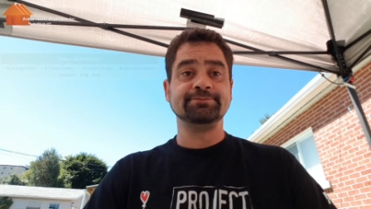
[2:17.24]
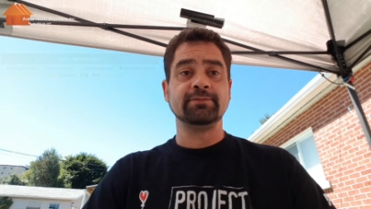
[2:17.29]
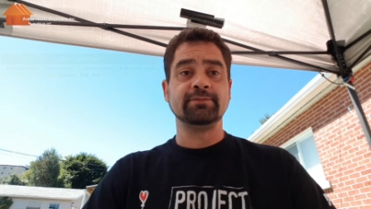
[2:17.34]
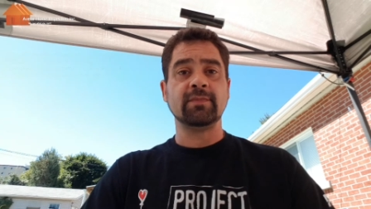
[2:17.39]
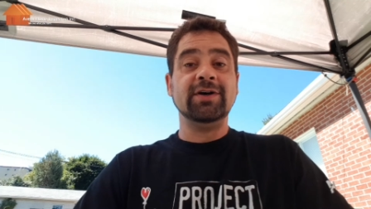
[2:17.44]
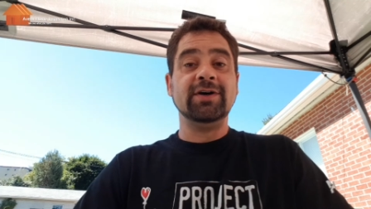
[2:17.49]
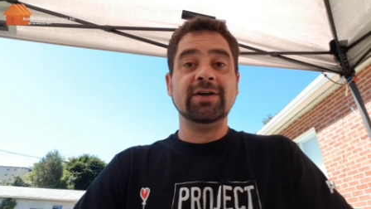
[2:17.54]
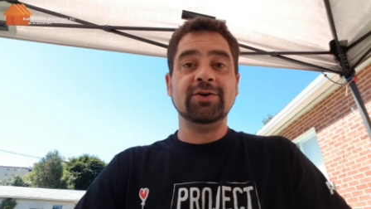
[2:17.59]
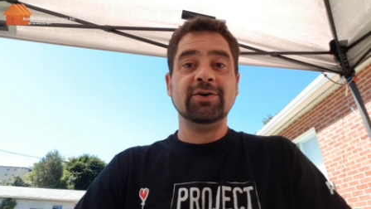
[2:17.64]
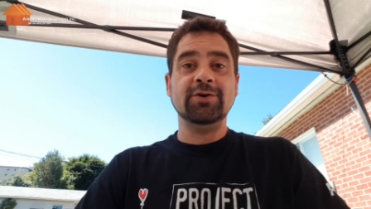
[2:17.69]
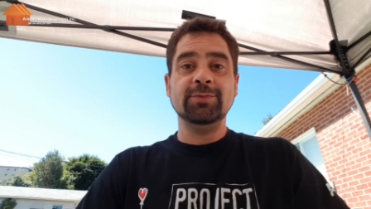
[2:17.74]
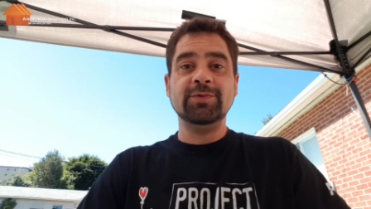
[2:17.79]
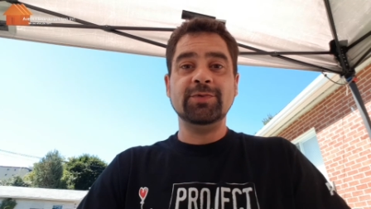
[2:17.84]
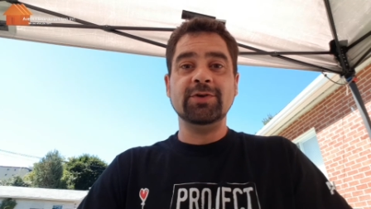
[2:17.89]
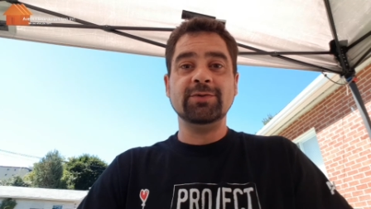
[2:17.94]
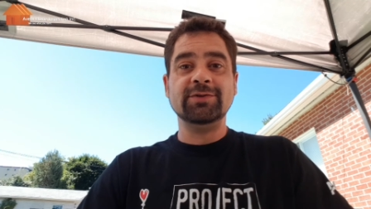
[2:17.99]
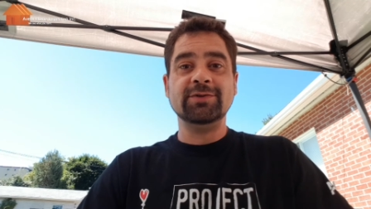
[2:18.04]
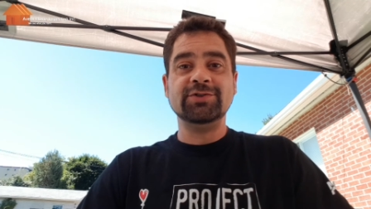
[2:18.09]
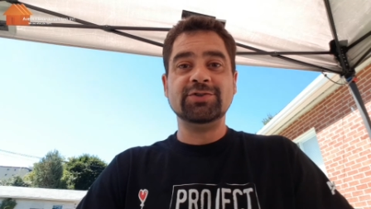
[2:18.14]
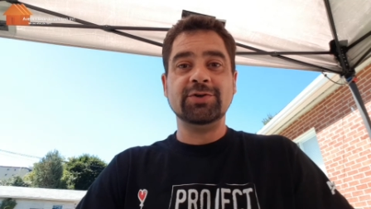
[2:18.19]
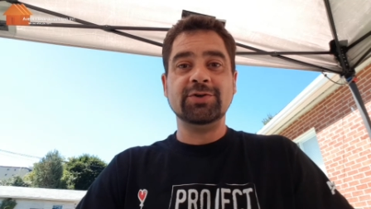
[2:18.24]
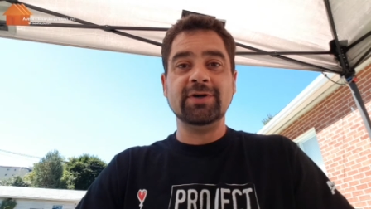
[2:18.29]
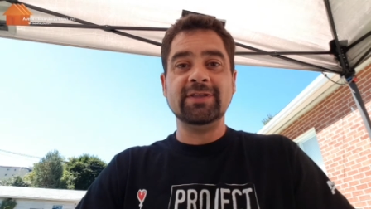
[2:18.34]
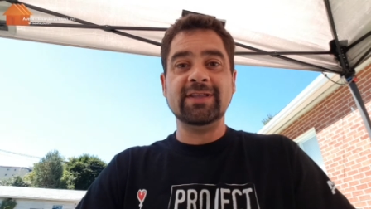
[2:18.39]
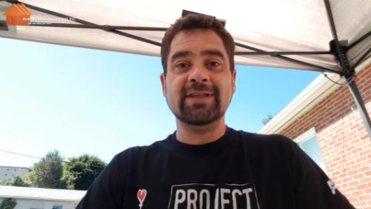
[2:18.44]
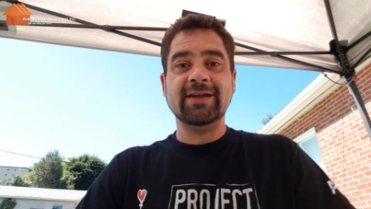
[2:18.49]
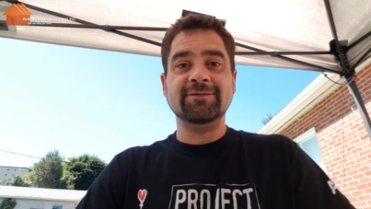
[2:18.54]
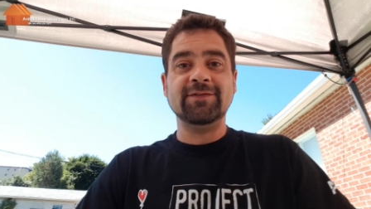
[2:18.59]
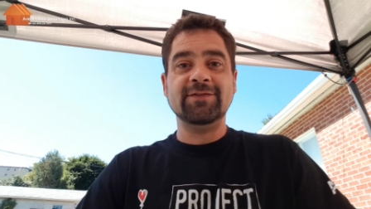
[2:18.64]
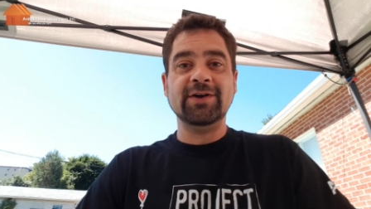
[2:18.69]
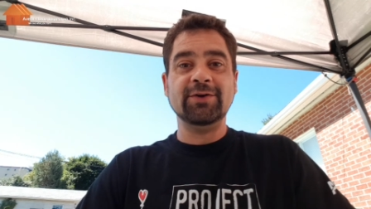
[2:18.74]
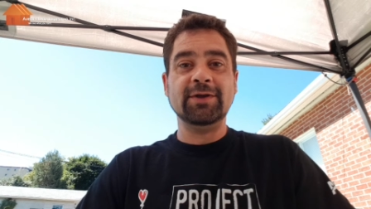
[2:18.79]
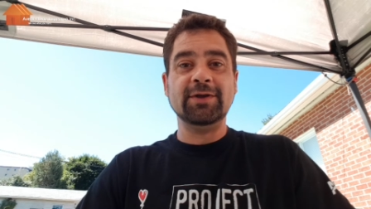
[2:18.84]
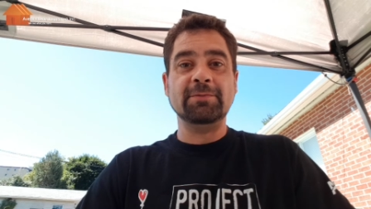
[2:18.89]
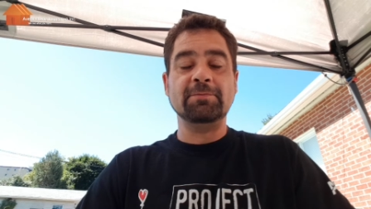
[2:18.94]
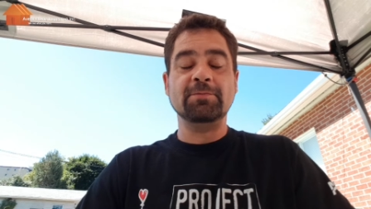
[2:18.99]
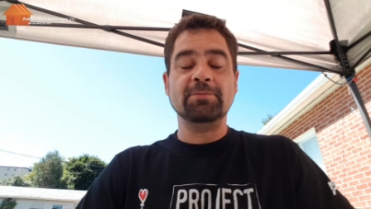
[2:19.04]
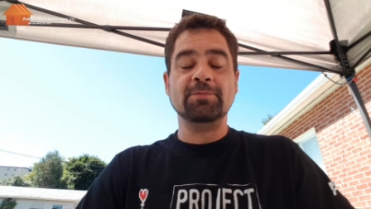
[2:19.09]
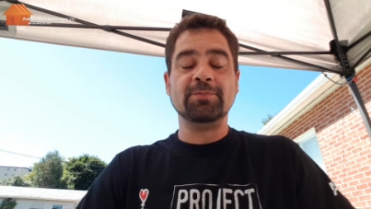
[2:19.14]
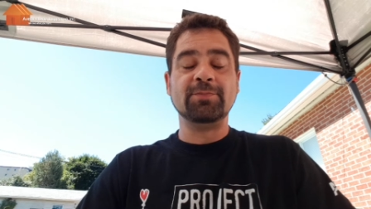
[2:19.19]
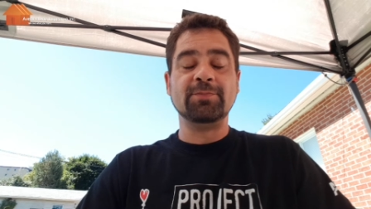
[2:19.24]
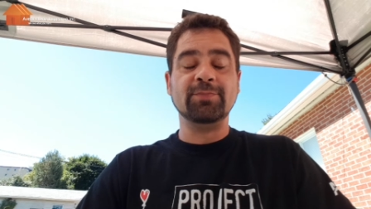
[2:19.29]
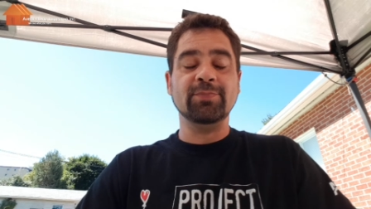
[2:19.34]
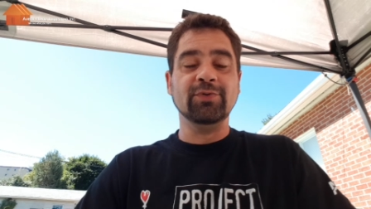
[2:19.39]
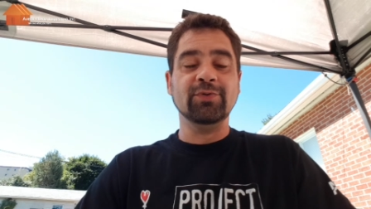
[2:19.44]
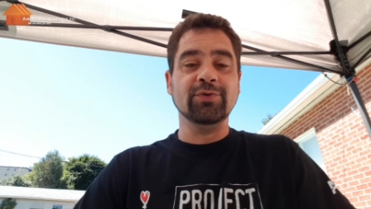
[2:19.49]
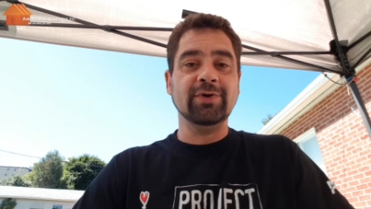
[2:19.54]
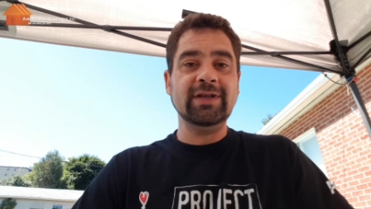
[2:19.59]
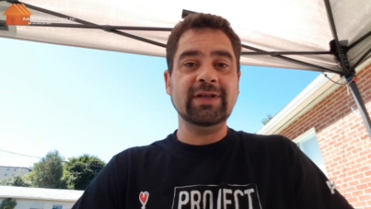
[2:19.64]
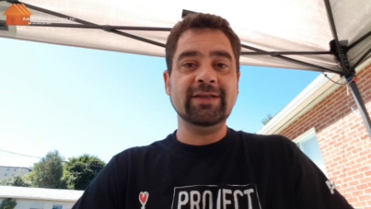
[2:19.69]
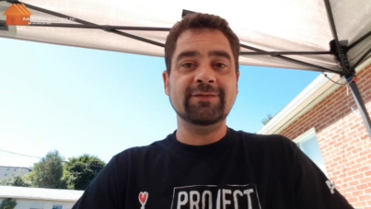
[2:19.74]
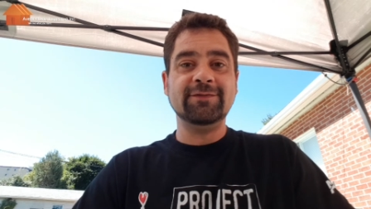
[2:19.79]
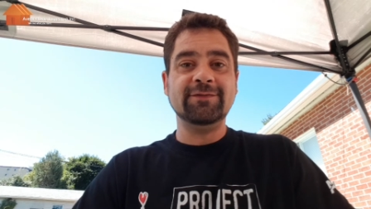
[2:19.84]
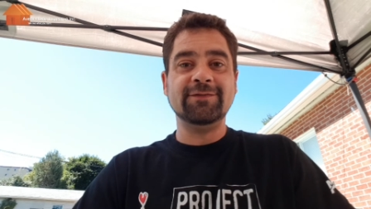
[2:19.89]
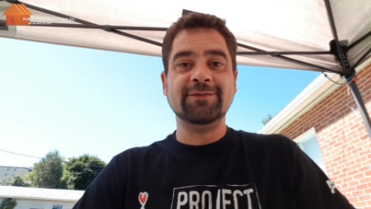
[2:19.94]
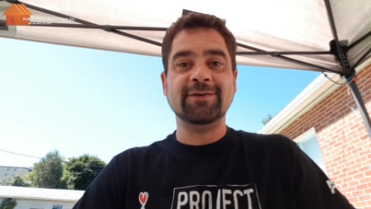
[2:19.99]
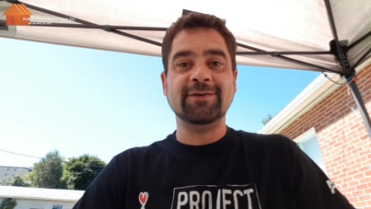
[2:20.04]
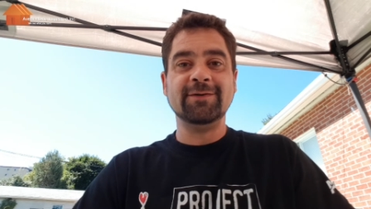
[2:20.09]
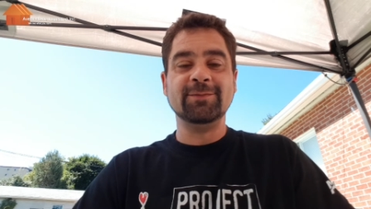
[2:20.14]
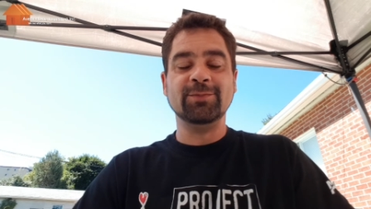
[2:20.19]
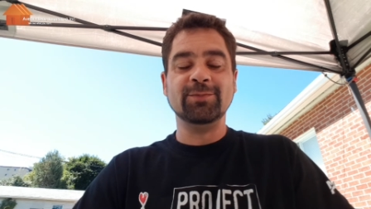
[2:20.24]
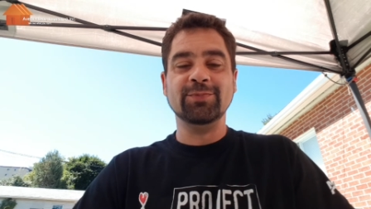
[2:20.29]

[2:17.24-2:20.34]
So I hope you enjoyed that very brief,